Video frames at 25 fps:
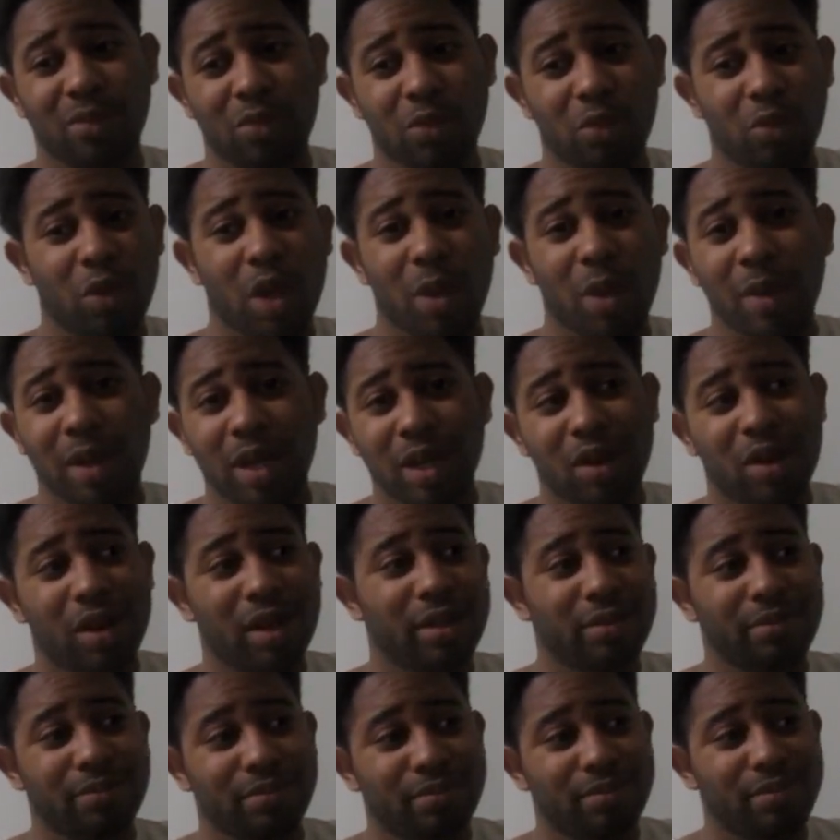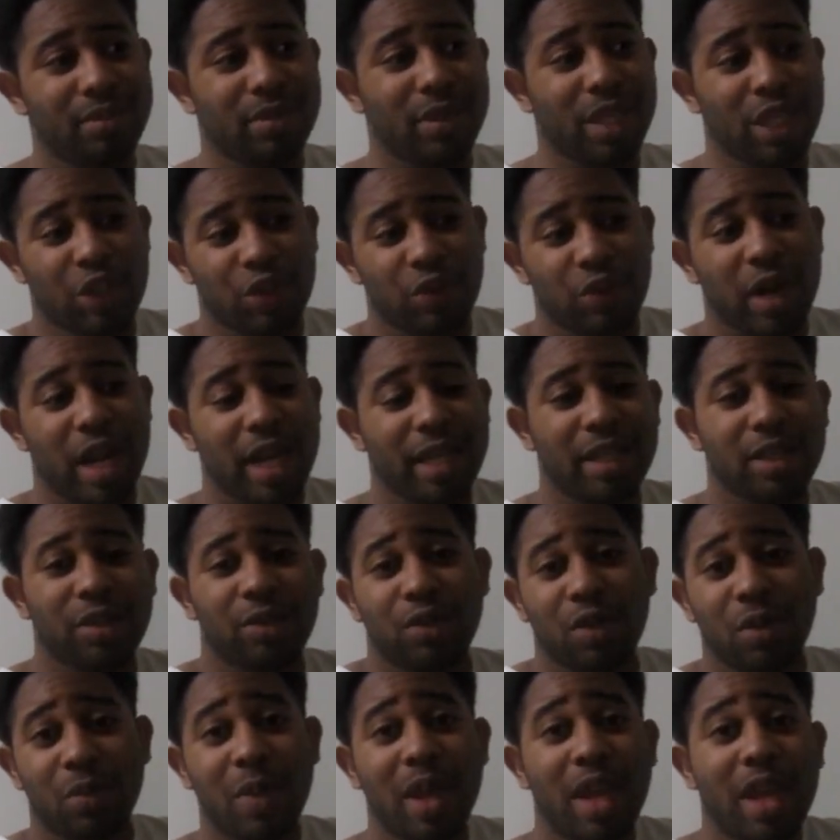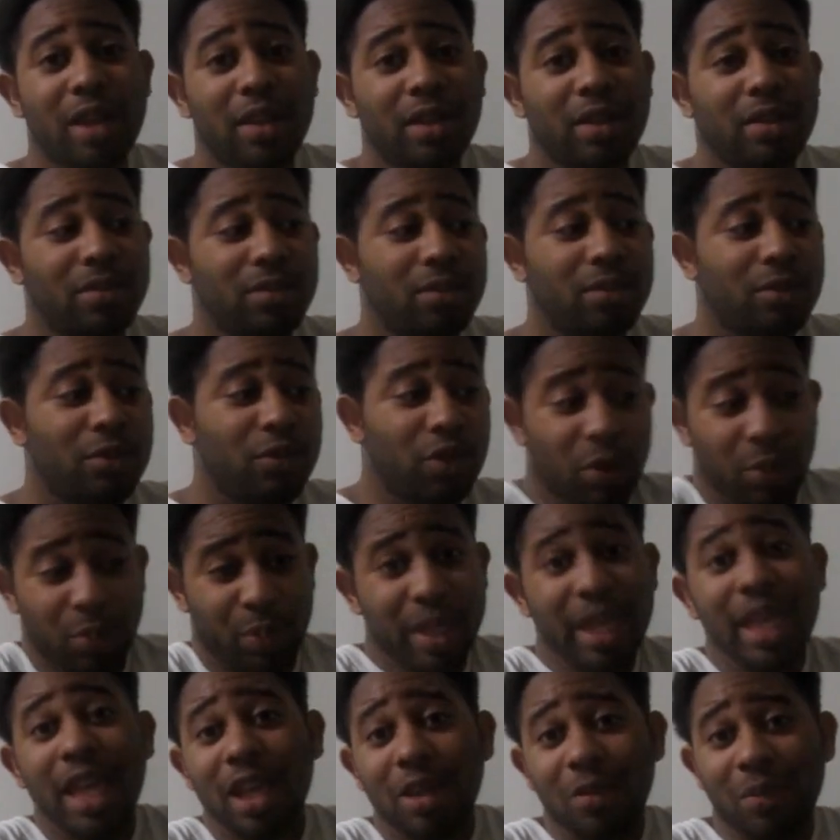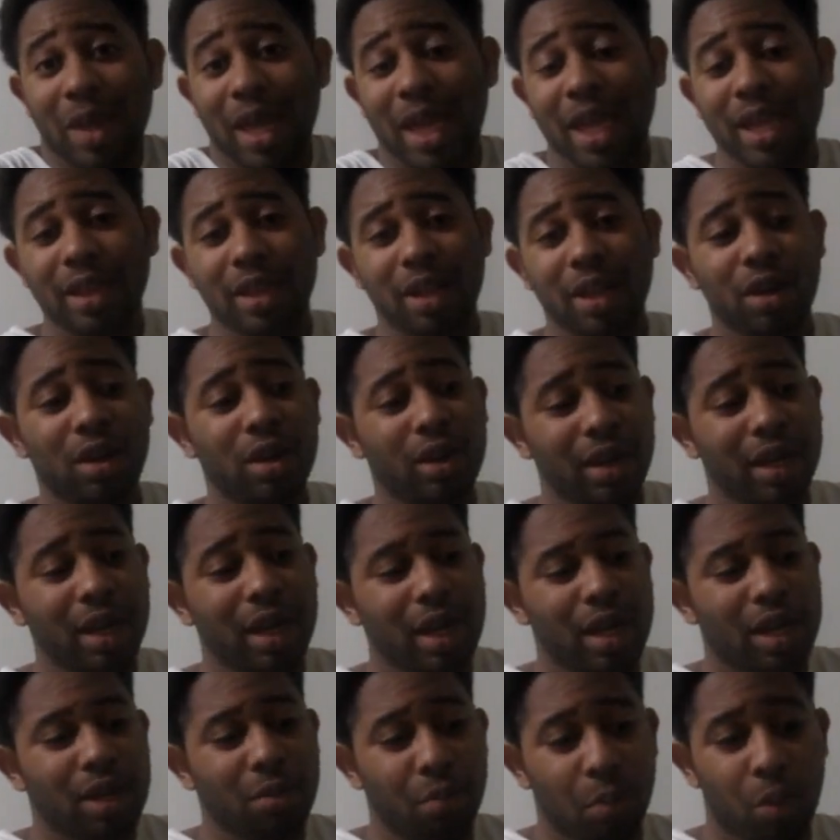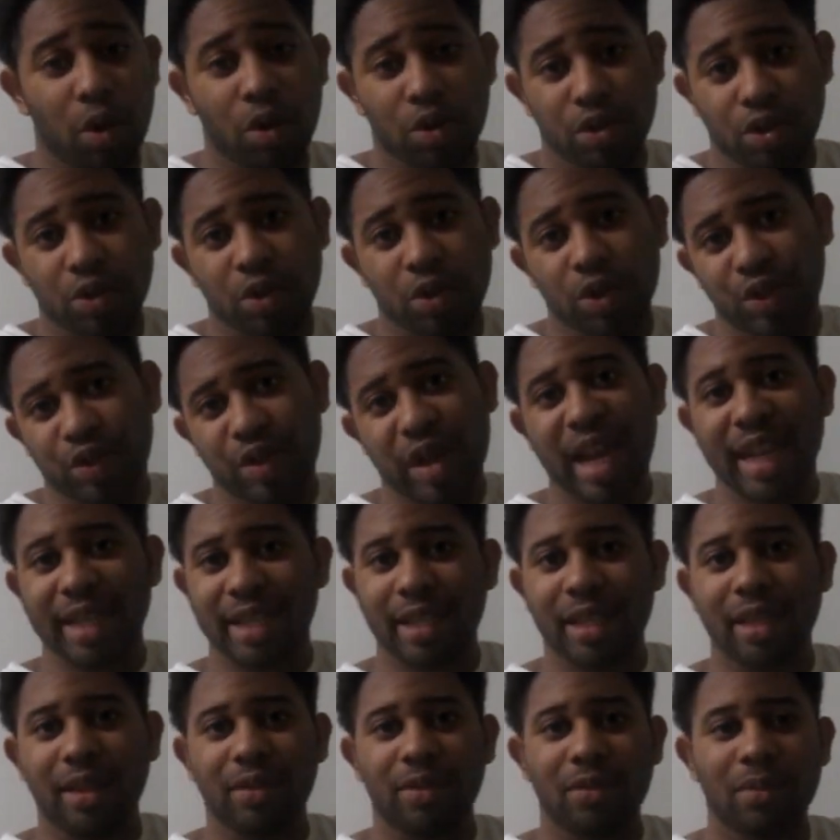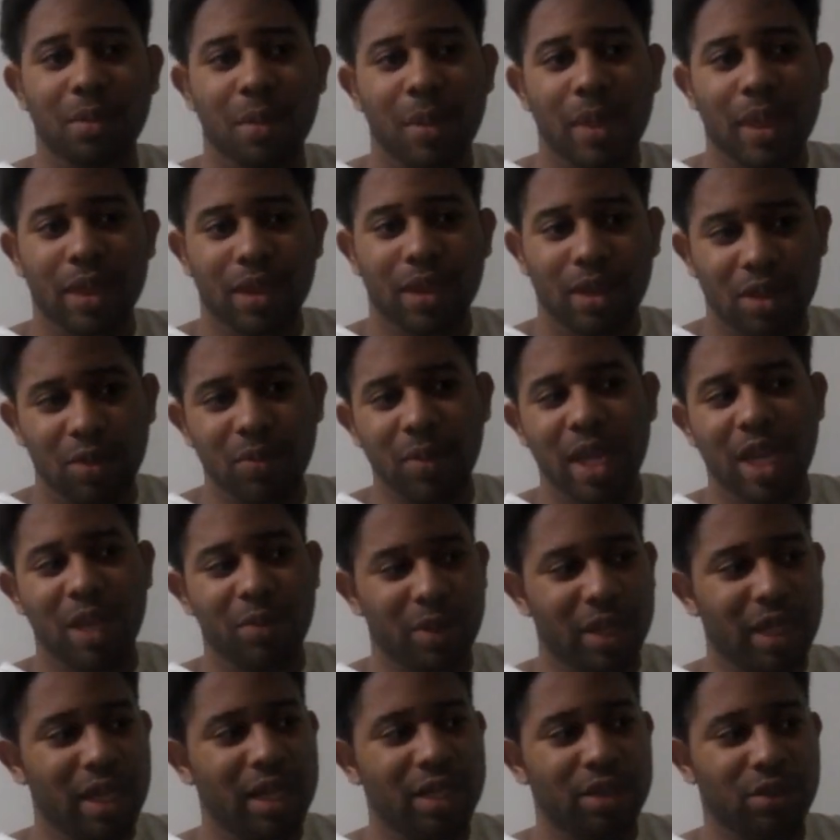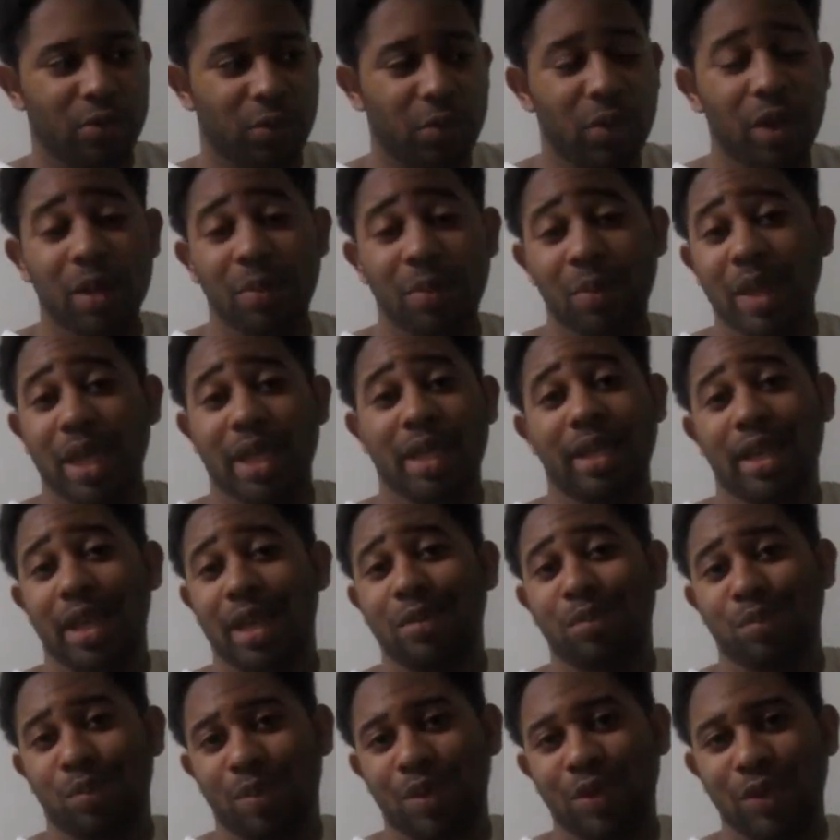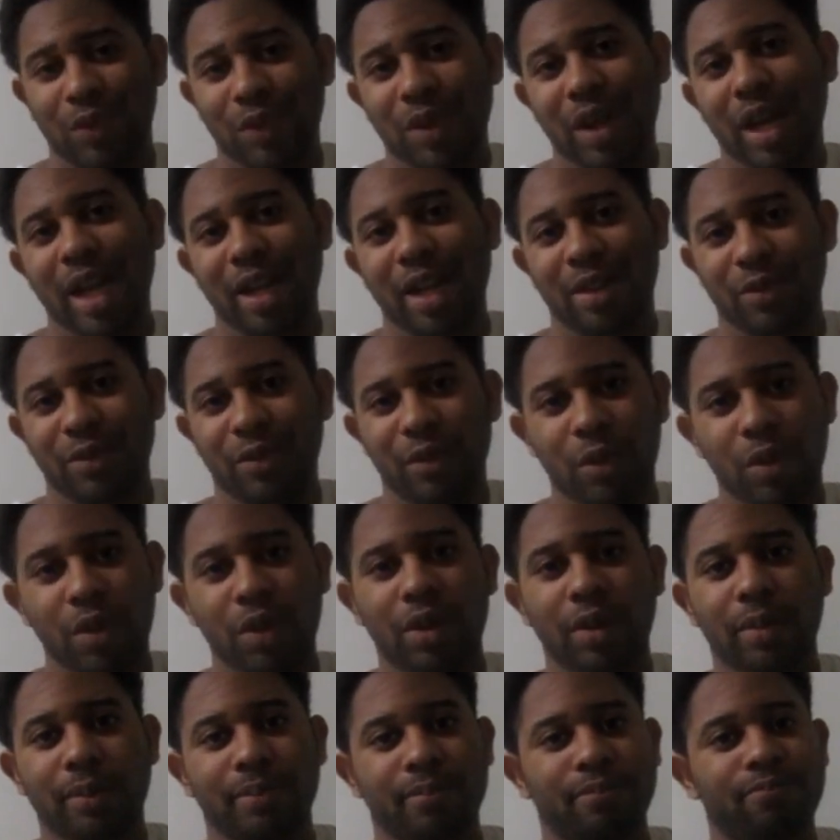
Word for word: women aren't attracted for men for being men. They're more so attracted to men because of what men can provide for them.